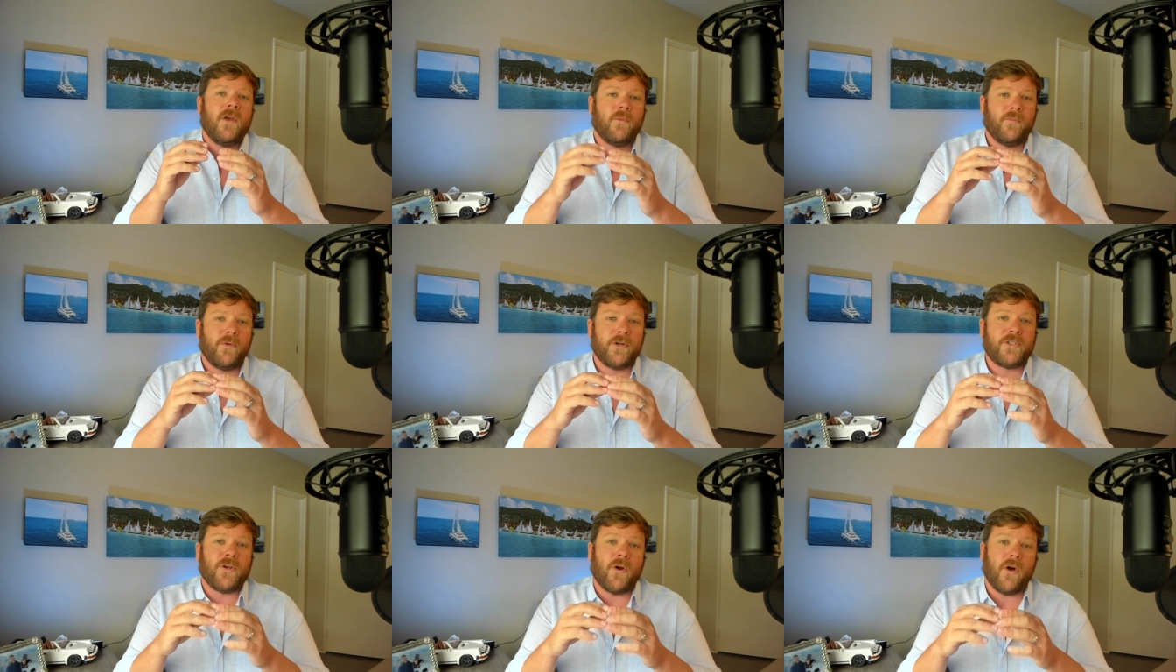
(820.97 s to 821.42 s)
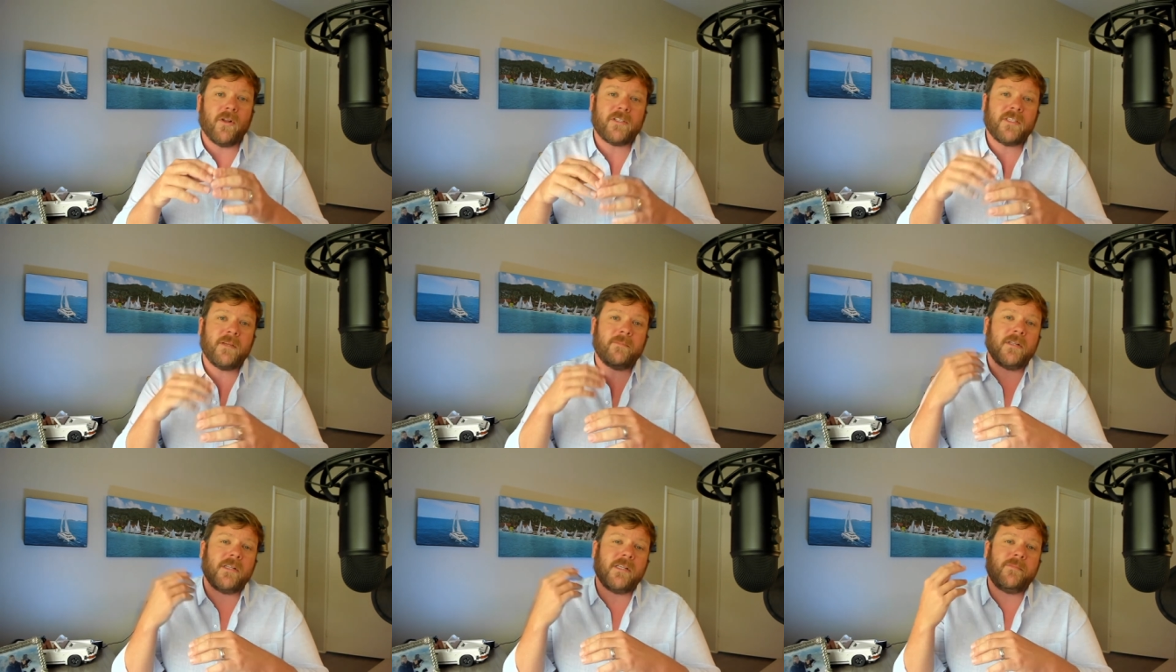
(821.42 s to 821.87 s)
which
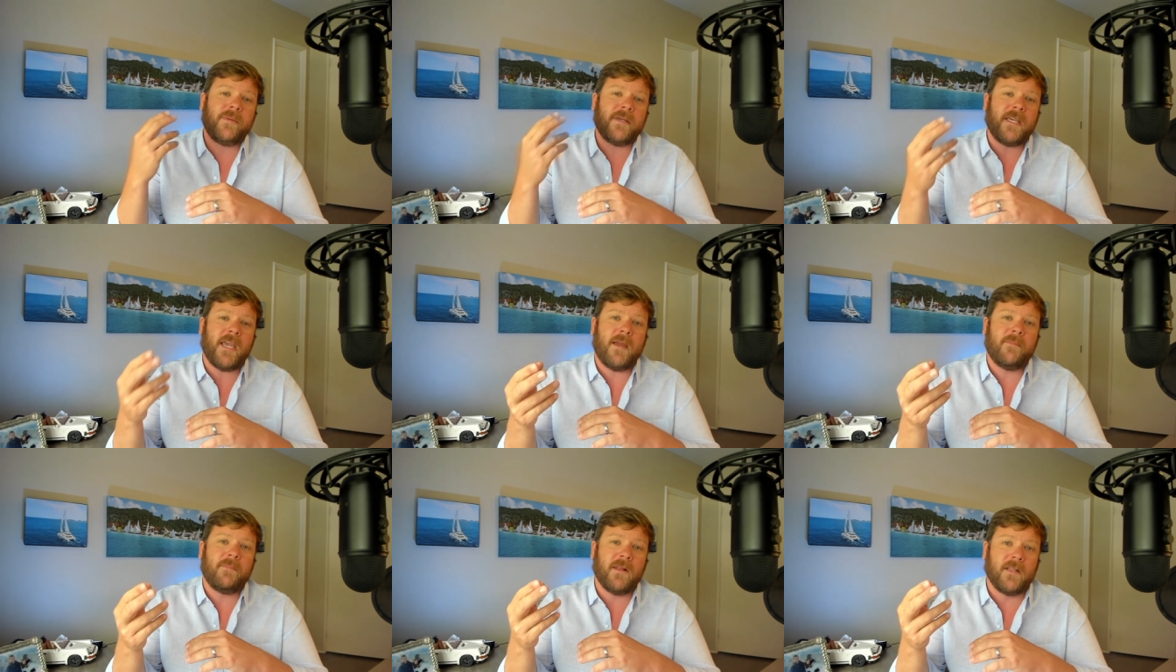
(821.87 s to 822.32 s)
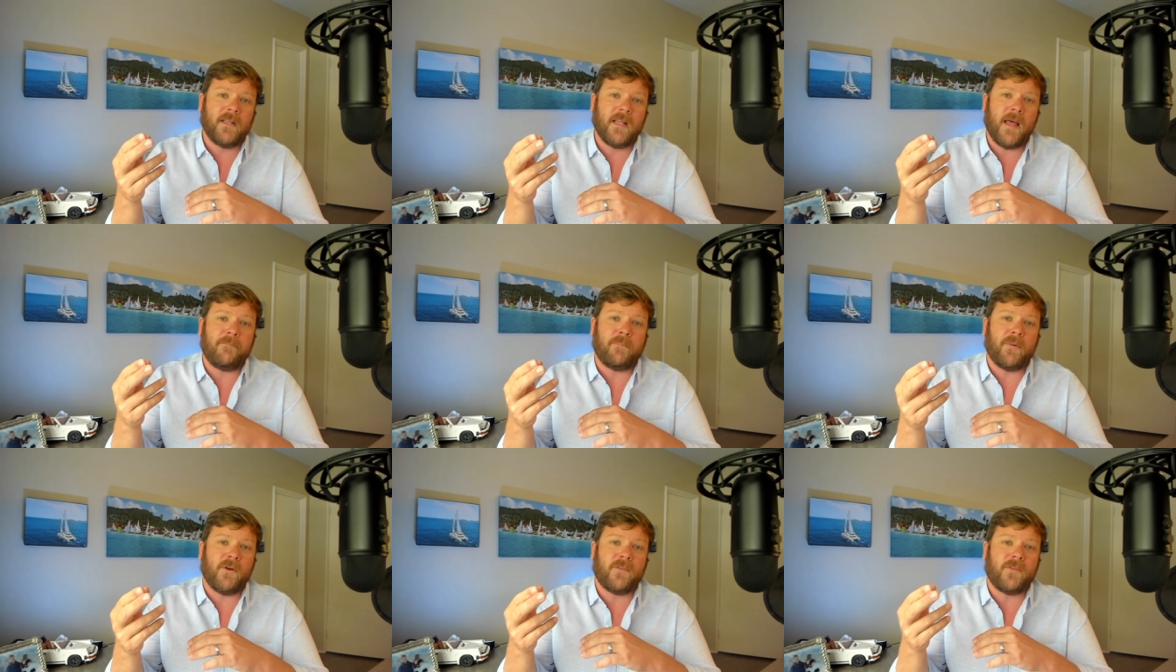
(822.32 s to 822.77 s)
ultimately became the
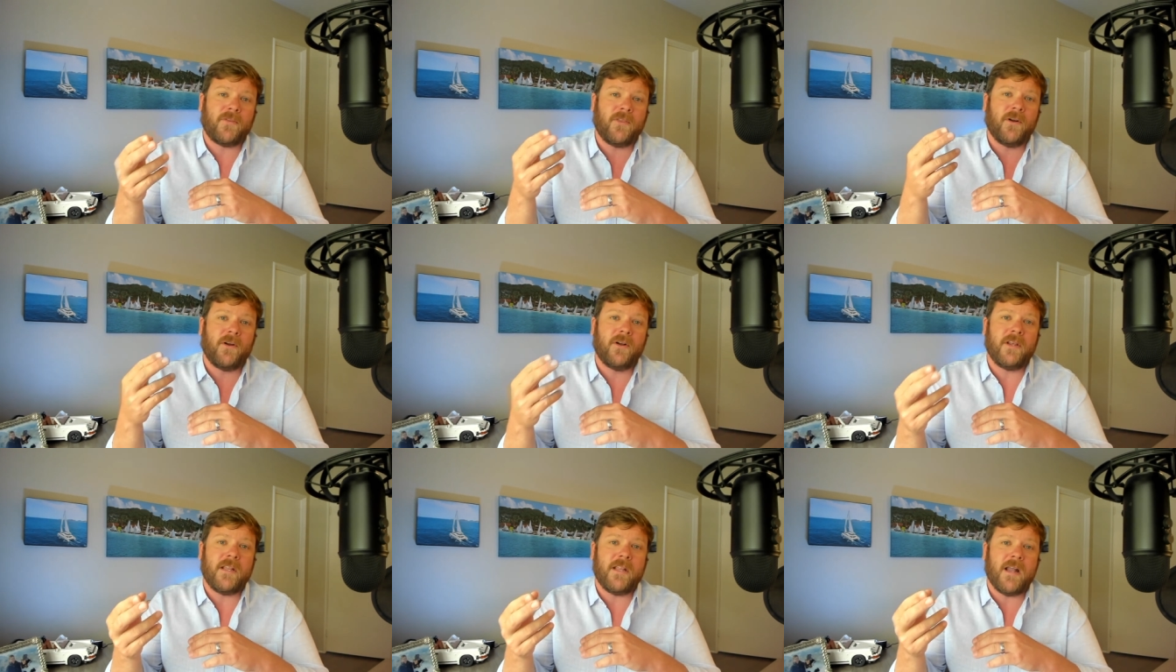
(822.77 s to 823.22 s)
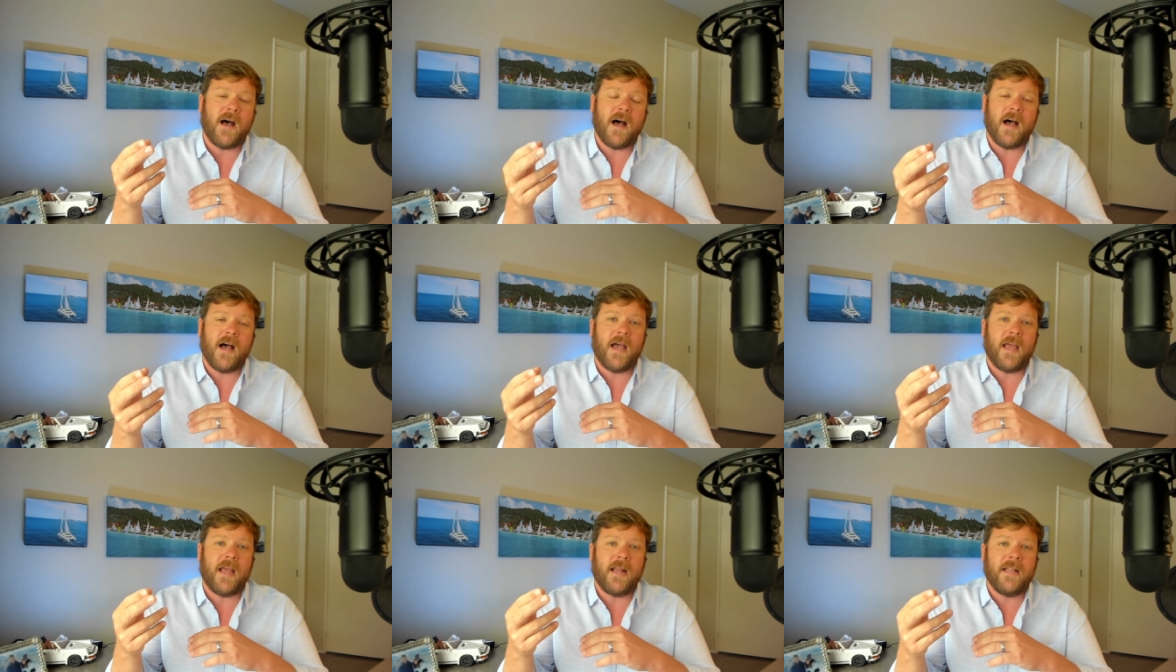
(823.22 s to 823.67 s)
Leopard
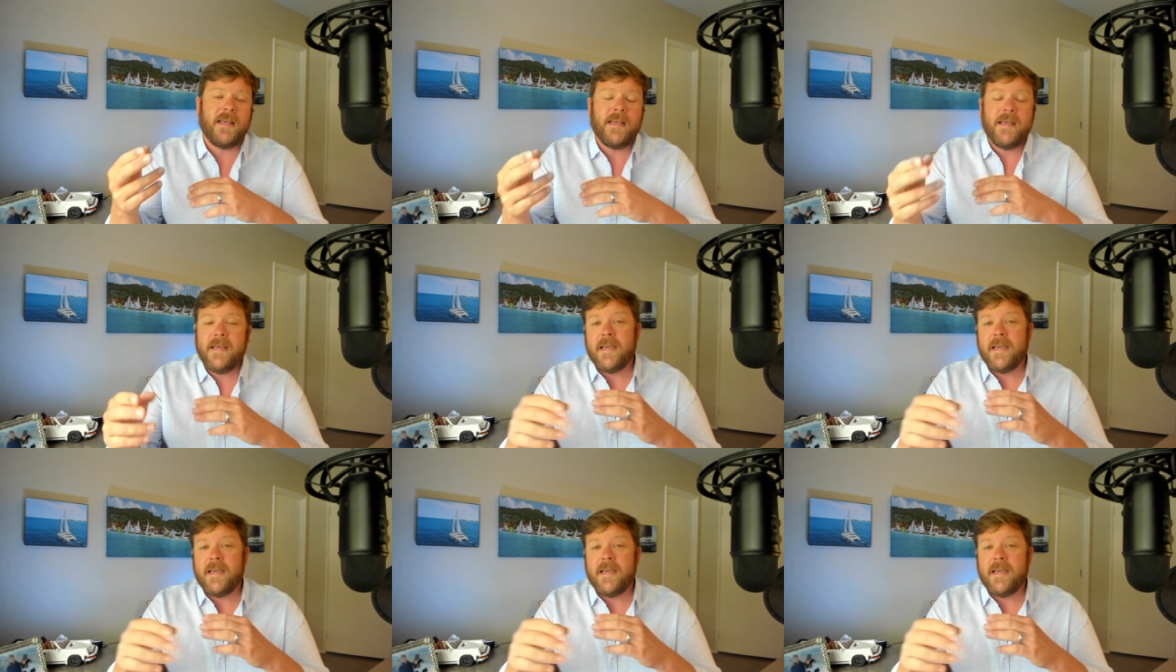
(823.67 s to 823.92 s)
39,